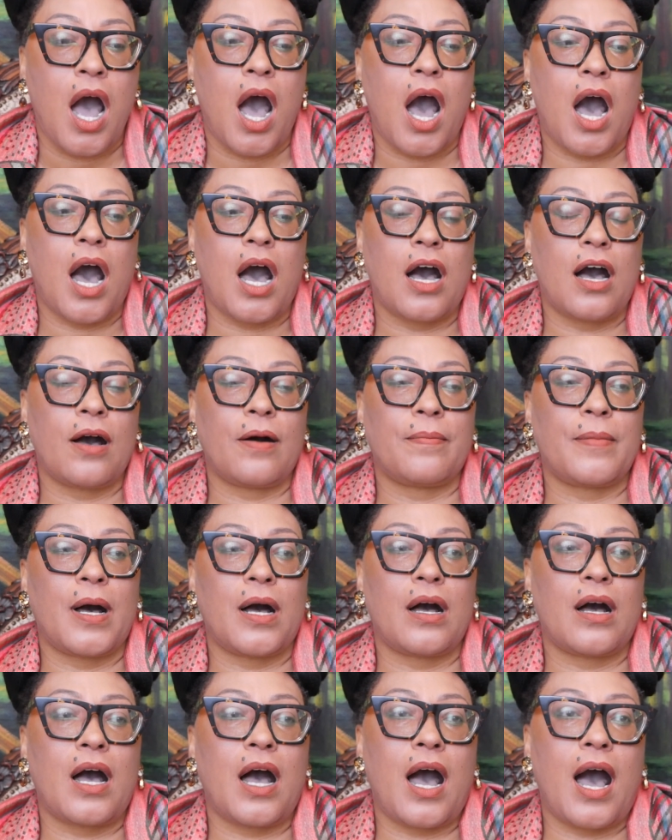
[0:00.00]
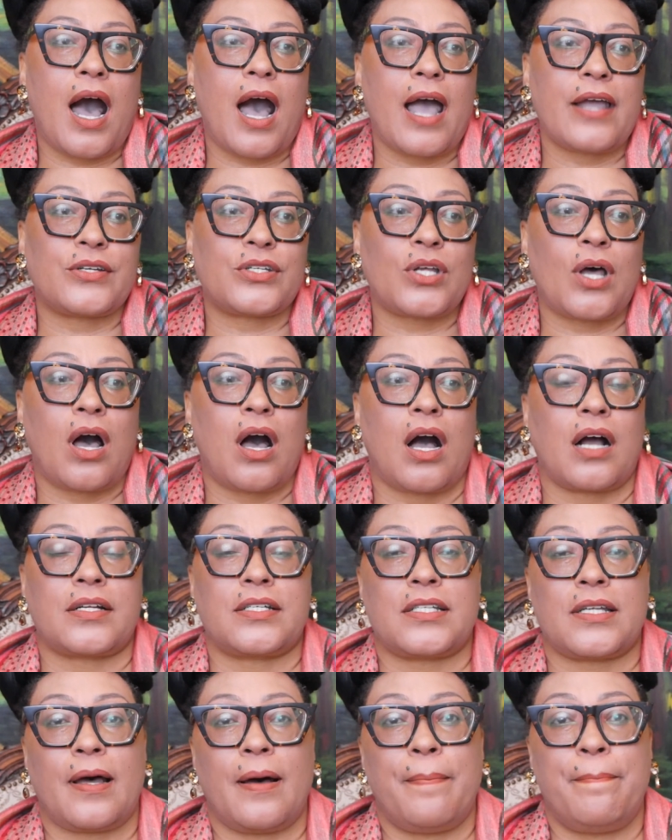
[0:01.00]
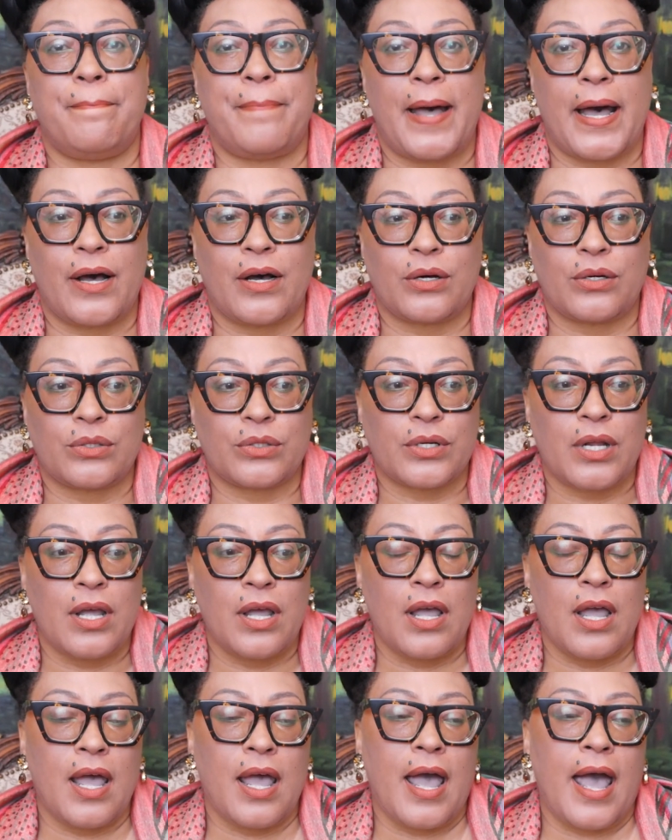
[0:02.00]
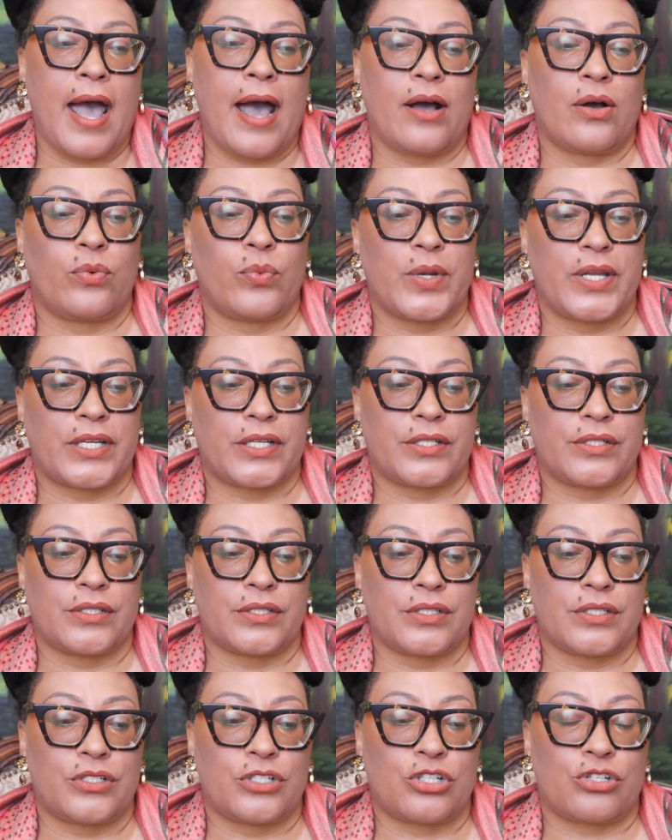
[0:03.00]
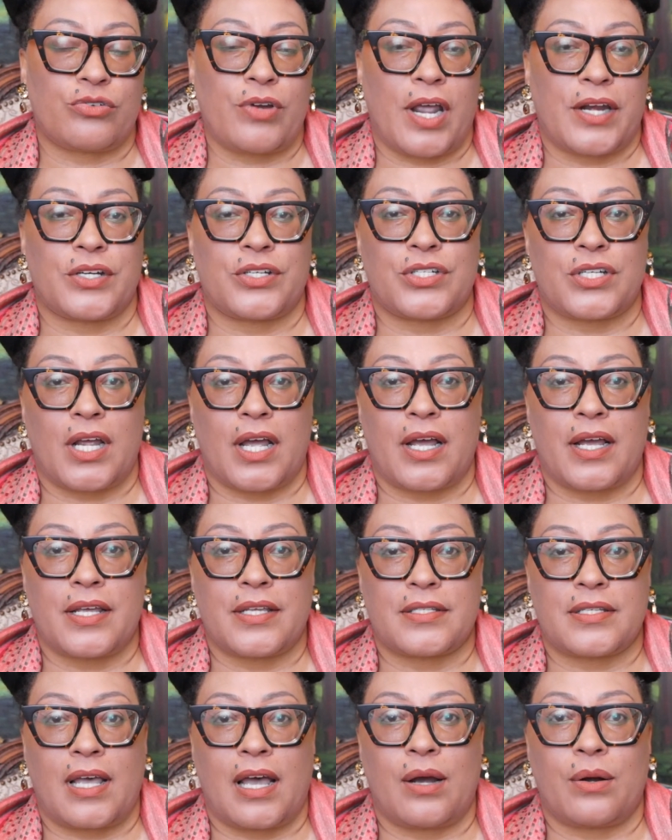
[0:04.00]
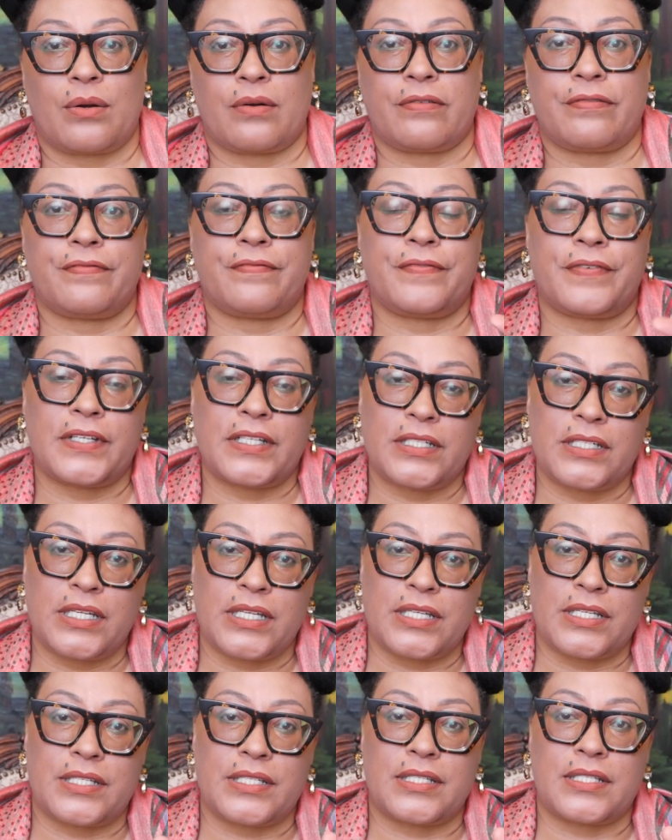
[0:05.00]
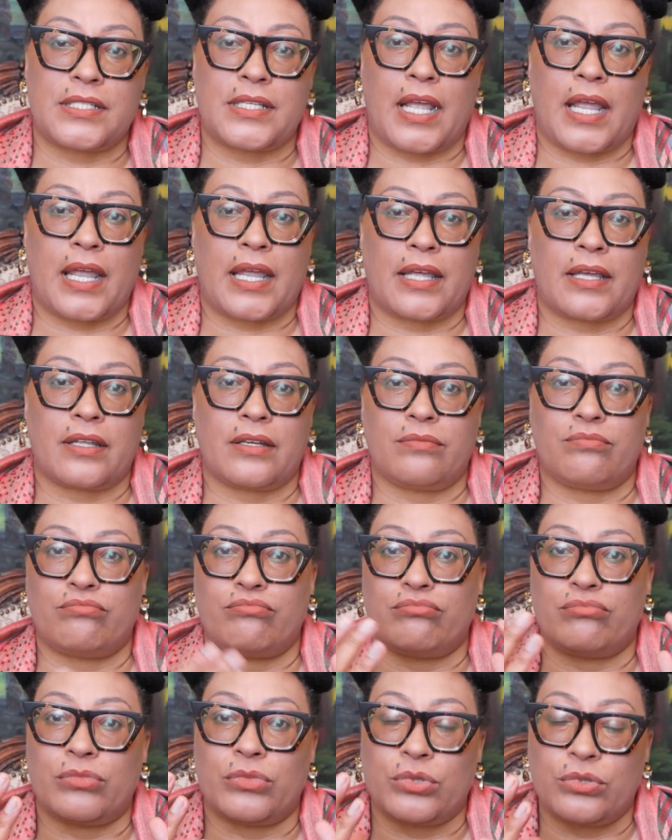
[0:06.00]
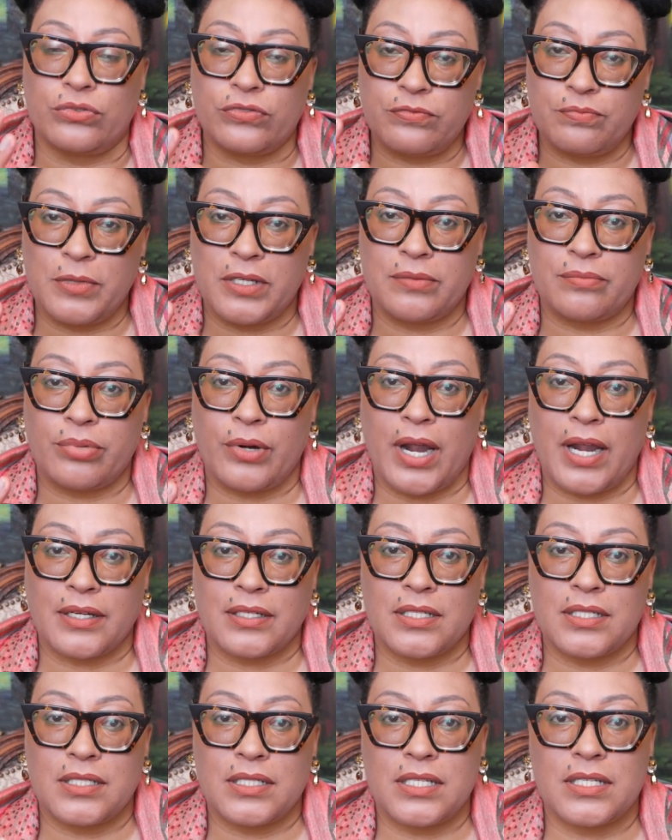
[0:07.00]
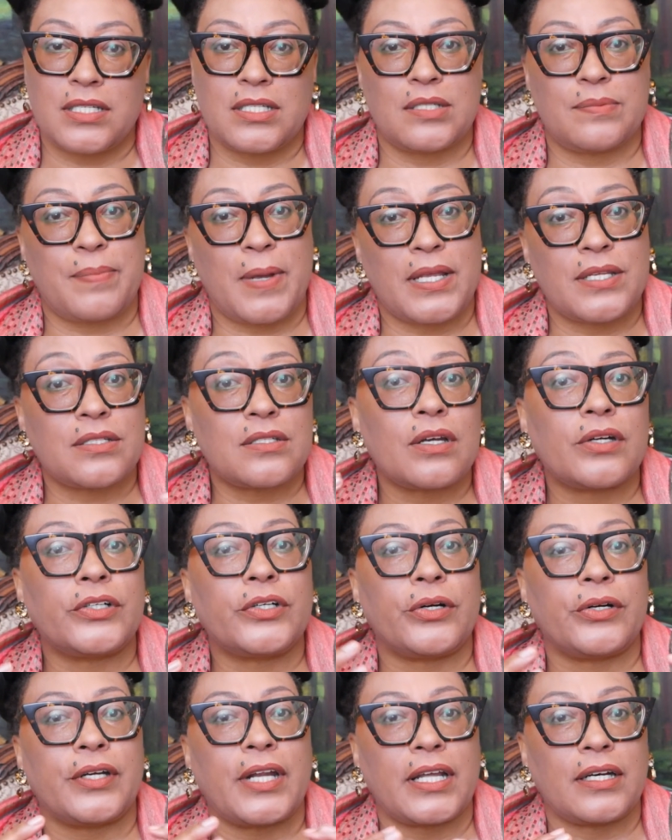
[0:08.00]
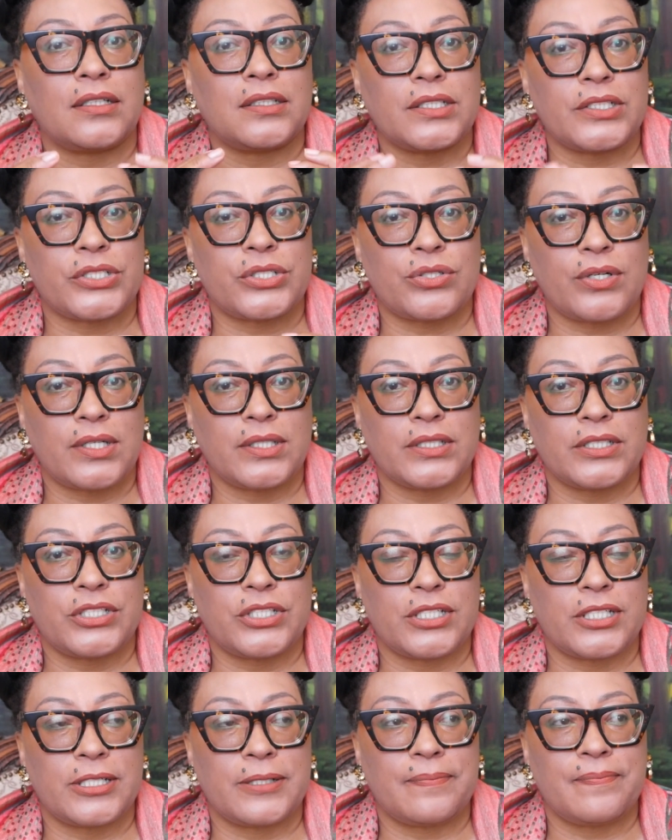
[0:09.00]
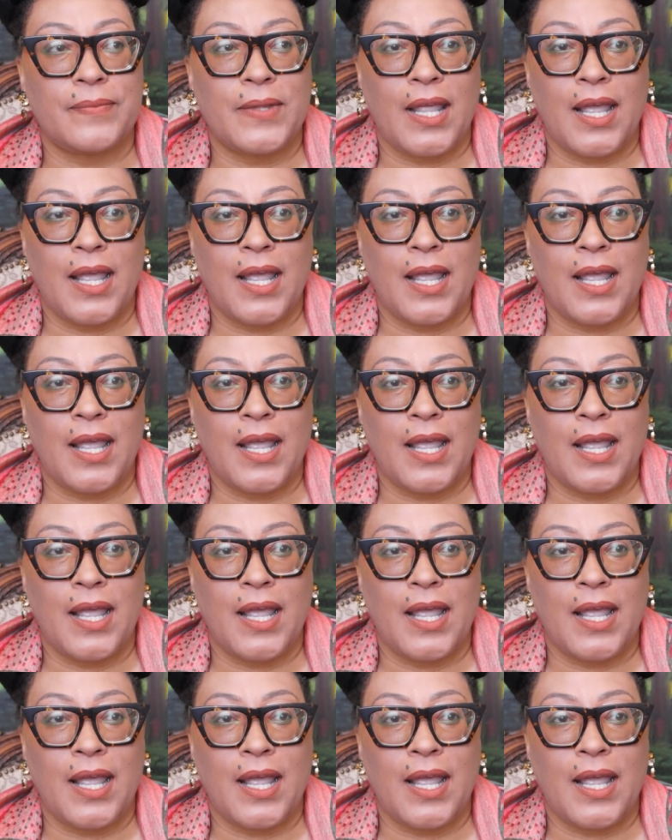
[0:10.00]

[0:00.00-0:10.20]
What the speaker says: I talked about how we could strategize our fitness and movement practices based on our natal astrology.